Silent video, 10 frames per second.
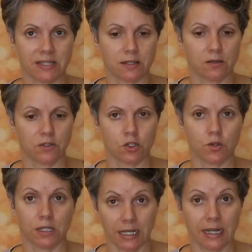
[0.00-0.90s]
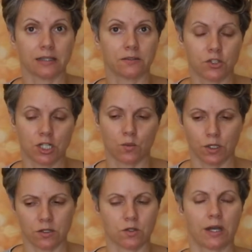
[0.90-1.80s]
myself enjoy. Like, I love chicken
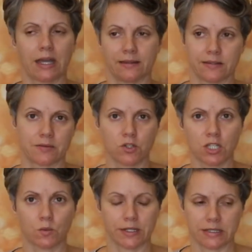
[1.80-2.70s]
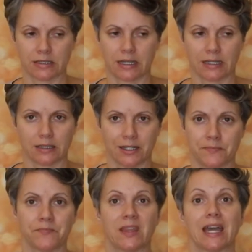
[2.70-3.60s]
wings, so I had some chicken wings that they had
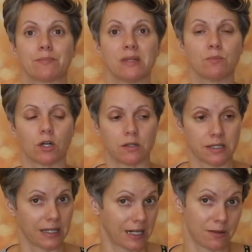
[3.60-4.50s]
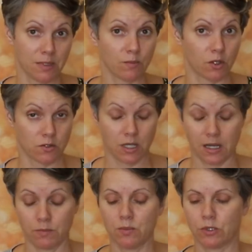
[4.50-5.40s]
there. They had meatballs. I can have meatballs, so
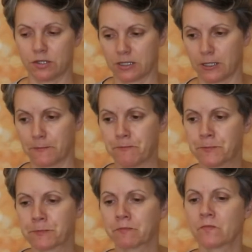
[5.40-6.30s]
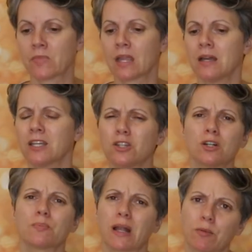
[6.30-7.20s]
I had meatballs there. You
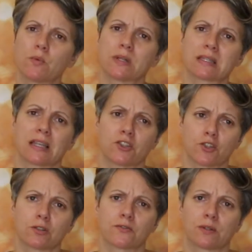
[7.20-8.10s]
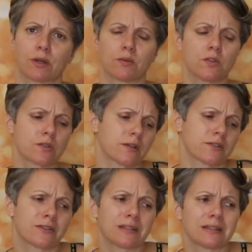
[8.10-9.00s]
know, it probably wasn't like sugar-free barbecue
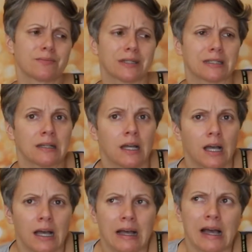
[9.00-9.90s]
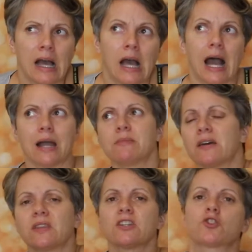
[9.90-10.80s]
sauce or anything, but I'm
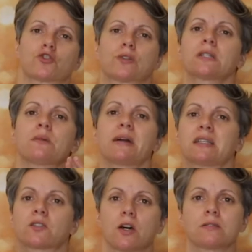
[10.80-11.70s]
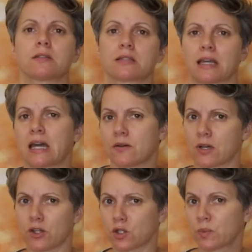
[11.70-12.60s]
not that strict on my sauces like how
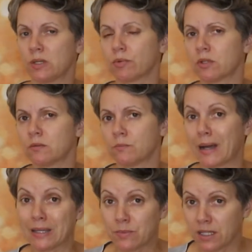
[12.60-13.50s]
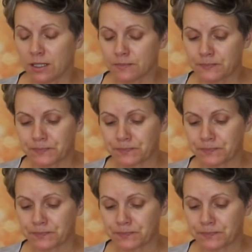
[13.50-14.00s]
other people might be.